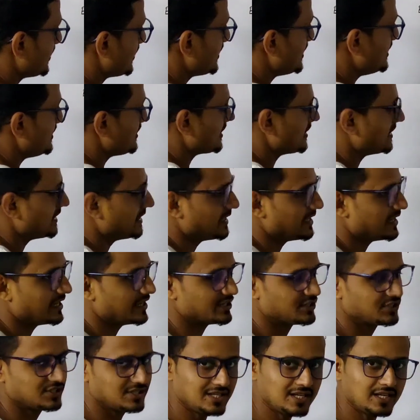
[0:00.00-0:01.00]
the internal
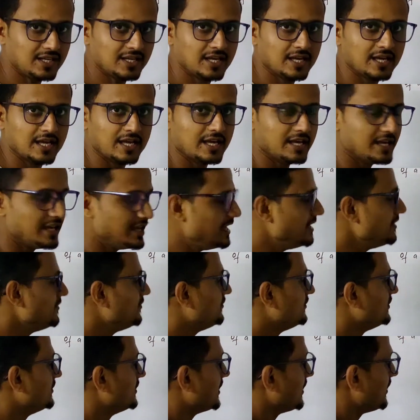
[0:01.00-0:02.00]
energy,
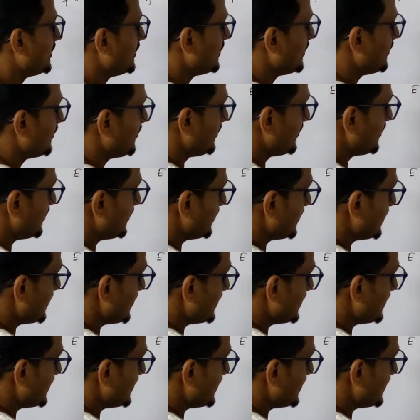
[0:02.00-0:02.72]
if the